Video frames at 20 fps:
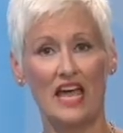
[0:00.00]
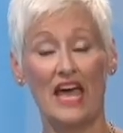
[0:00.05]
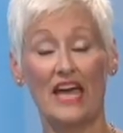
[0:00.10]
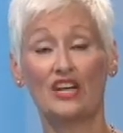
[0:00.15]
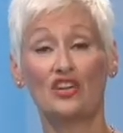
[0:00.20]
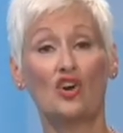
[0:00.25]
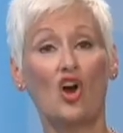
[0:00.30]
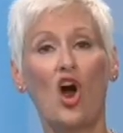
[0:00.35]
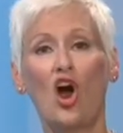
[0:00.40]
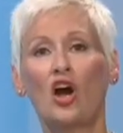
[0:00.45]

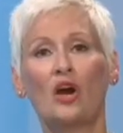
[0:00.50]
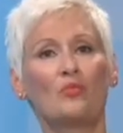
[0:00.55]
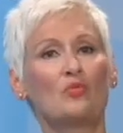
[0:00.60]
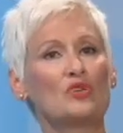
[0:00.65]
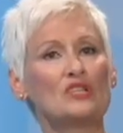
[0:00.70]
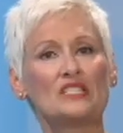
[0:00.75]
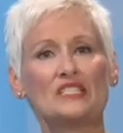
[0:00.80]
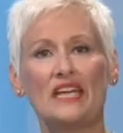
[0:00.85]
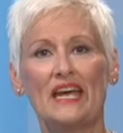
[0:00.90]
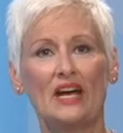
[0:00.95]
and her arm
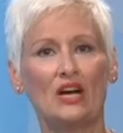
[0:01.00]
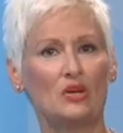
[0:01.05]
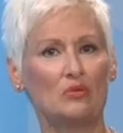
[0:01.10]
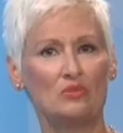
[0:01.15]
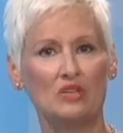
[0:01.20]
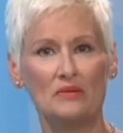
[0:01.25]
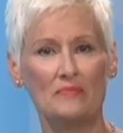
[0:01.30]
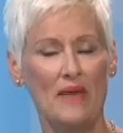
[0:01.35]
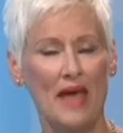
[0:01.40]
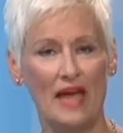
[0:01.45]
was
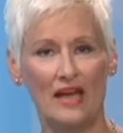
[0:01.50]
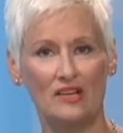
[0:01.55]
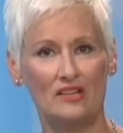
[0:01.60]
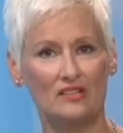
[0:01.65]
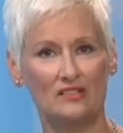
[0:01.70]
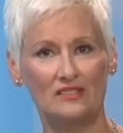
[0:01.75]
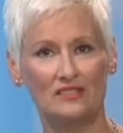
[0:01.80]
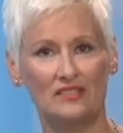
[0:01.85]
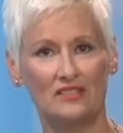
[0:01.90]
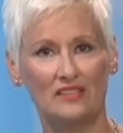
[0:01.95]
terribly
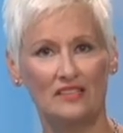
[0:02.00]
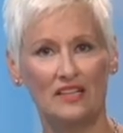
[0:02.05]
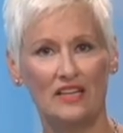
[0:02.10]
mangled.